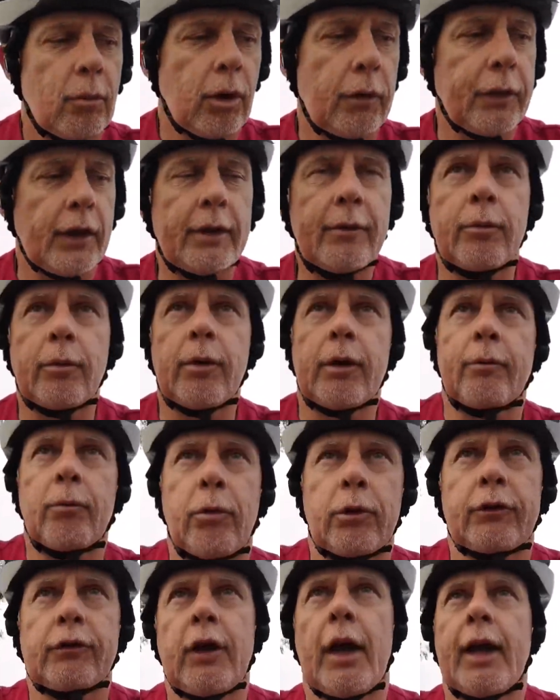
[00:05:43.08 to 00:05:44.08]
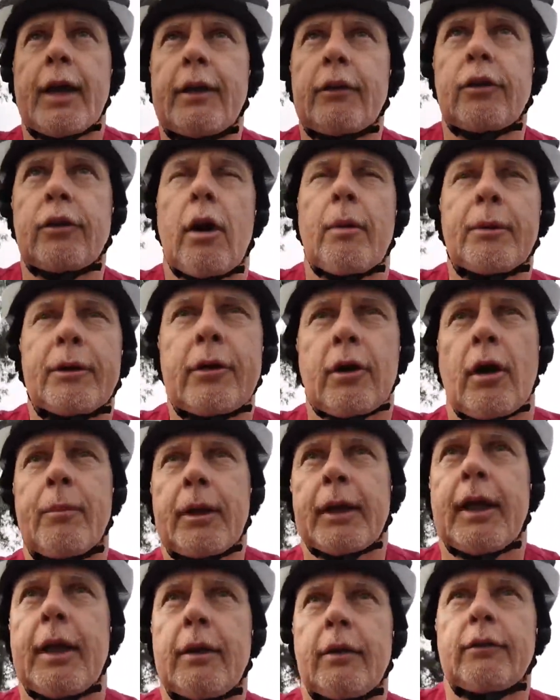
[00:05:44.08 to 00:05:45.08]
they were saying time and time
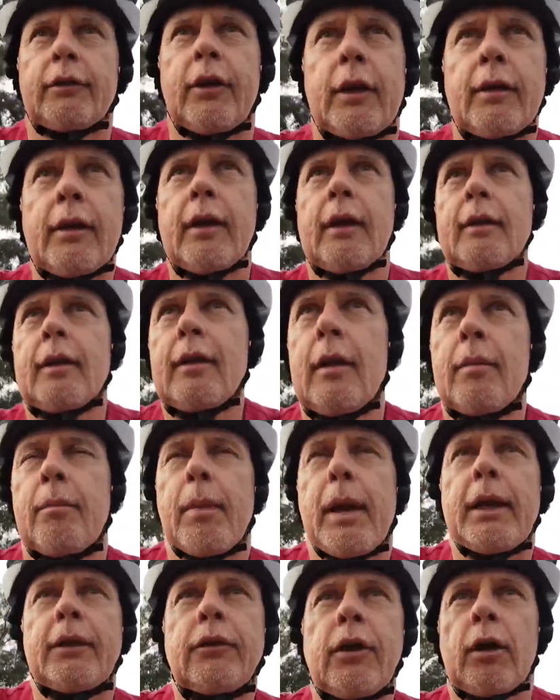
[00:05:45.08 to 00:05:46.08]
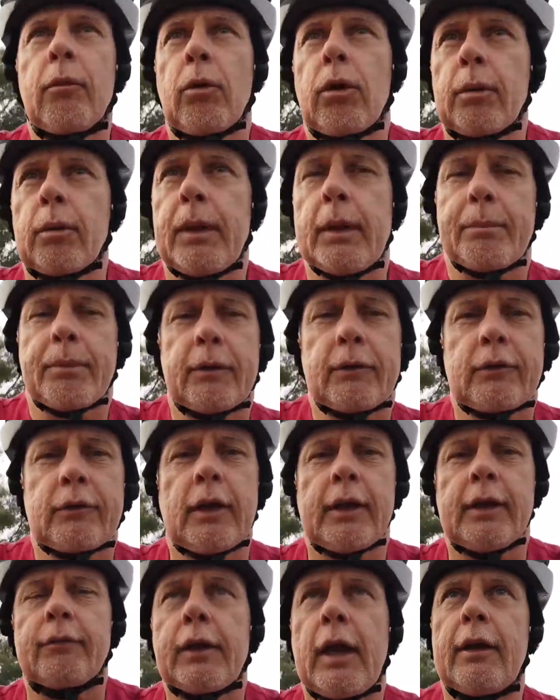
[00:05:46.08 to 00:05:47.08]
again is that men don't want to be
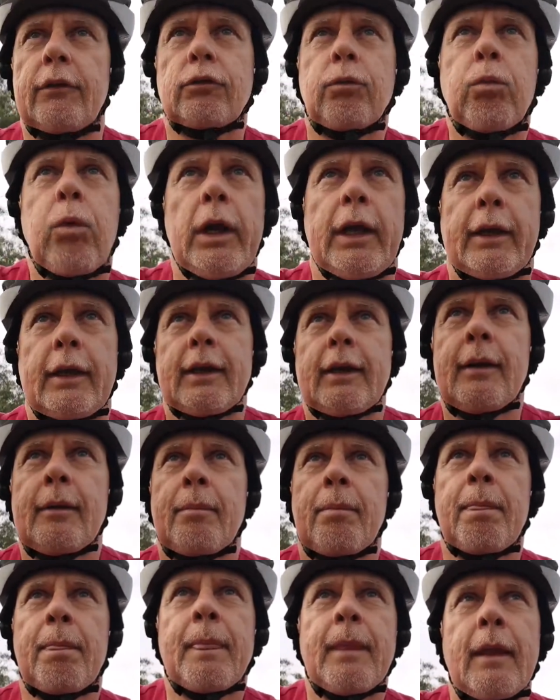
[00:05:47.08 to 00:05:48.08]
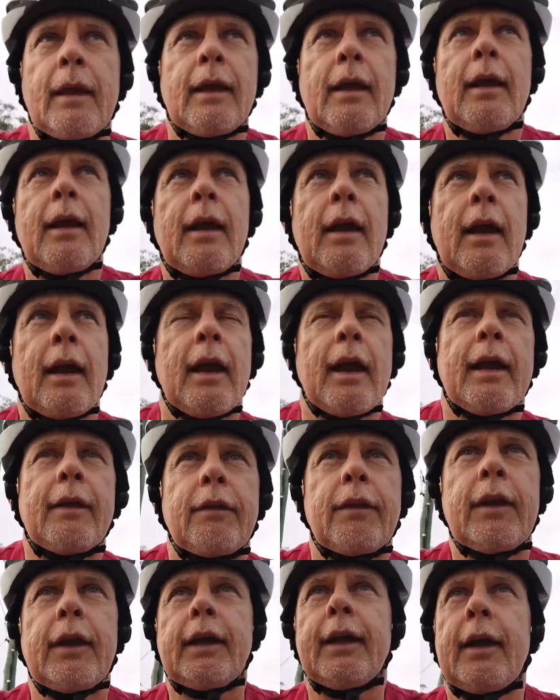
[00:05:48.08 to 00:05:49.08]
perceived as weak.
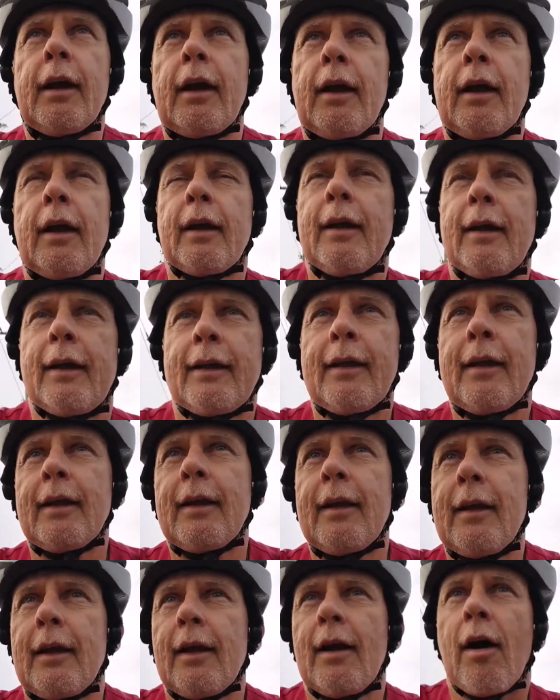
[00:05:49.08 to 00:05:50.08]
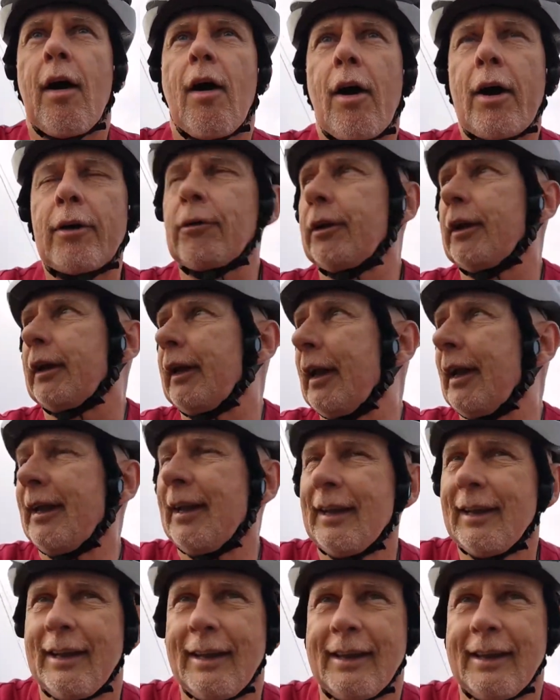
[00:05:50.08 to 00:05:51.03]
And the irony